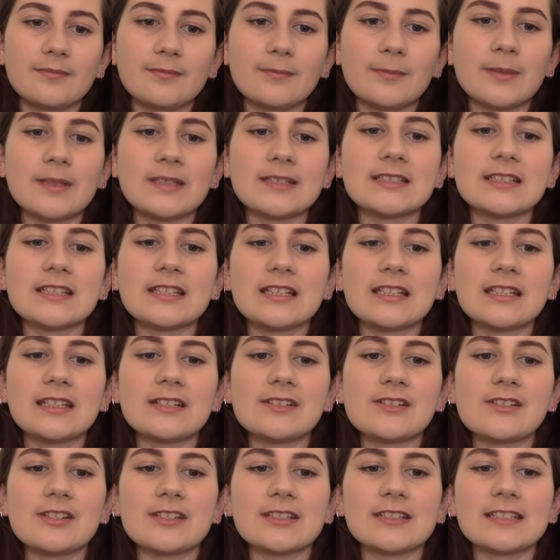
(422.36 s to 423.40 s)
Basically
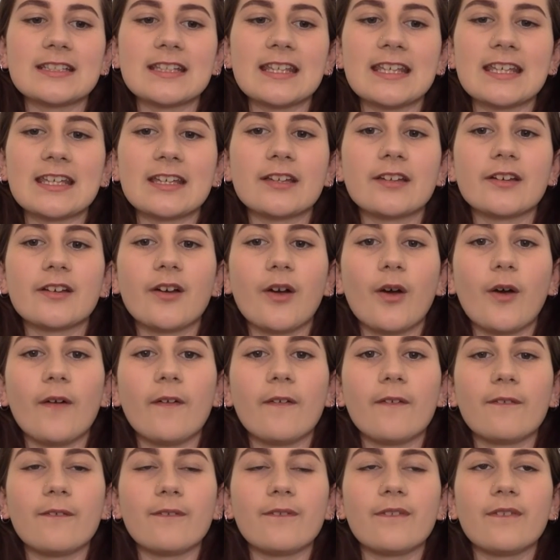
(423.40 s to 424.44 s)
just think
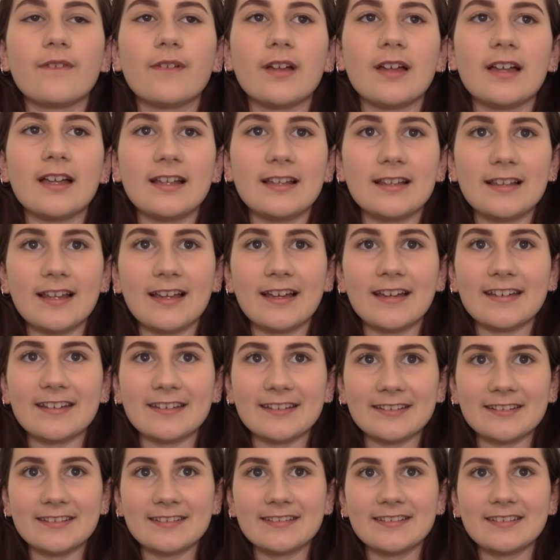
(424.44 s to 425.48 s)
of a
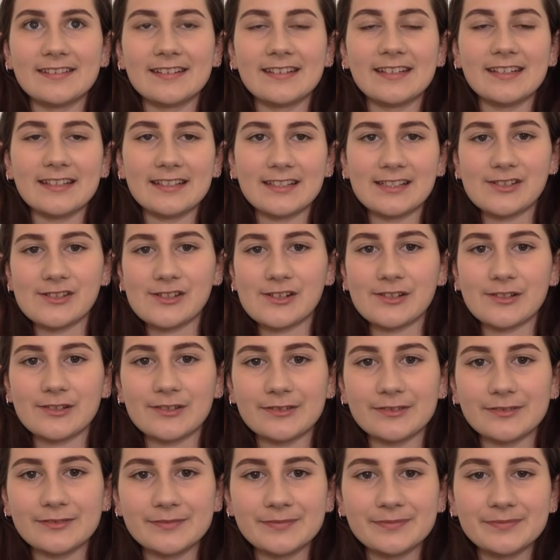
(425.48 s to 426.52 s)
lion in the
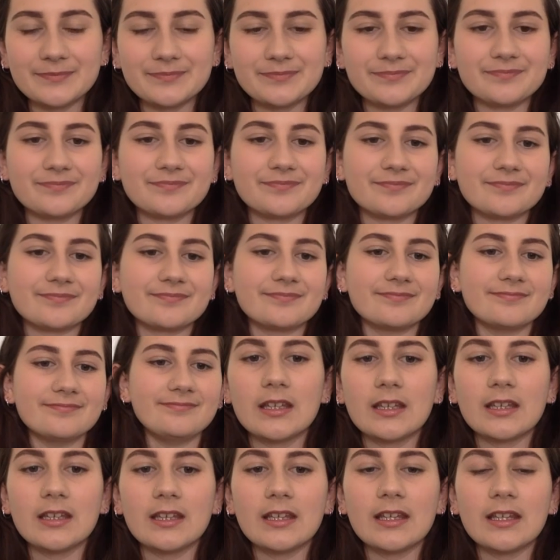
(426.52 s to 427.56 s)
jungle.
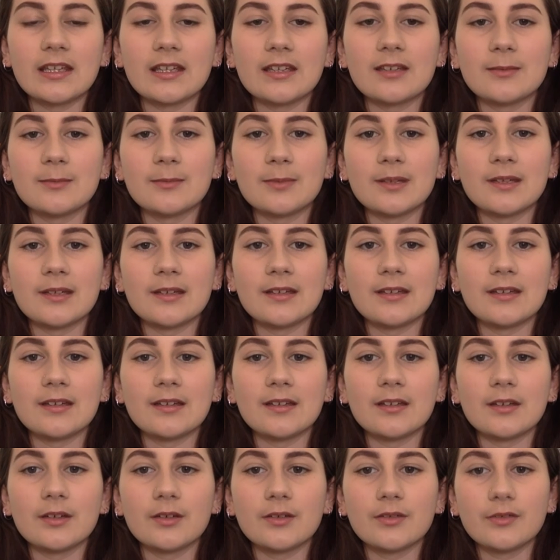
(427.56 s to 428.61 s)
They can
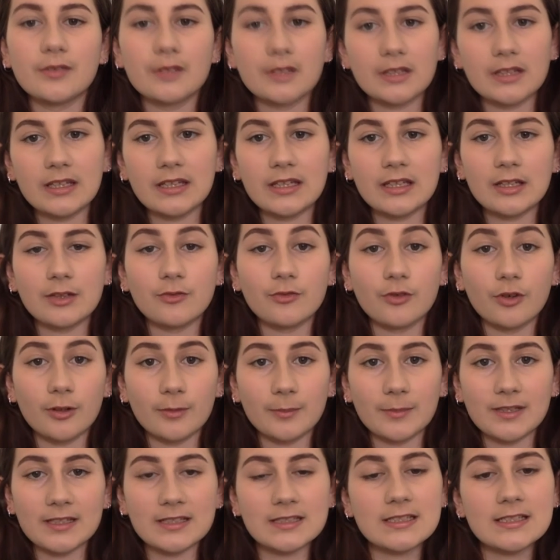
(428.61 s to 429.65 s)
be really
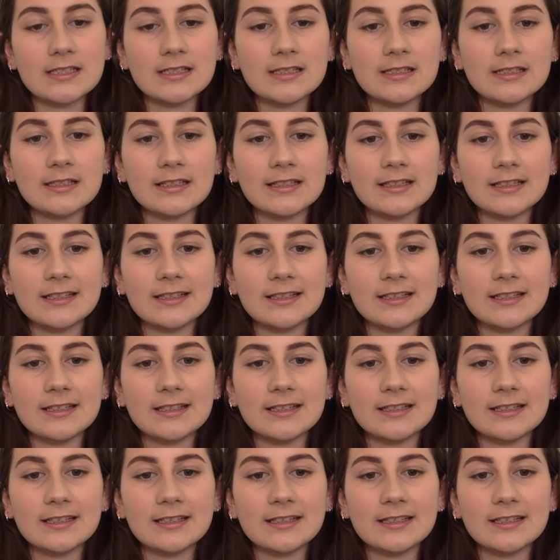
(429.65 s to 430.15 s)
romantic,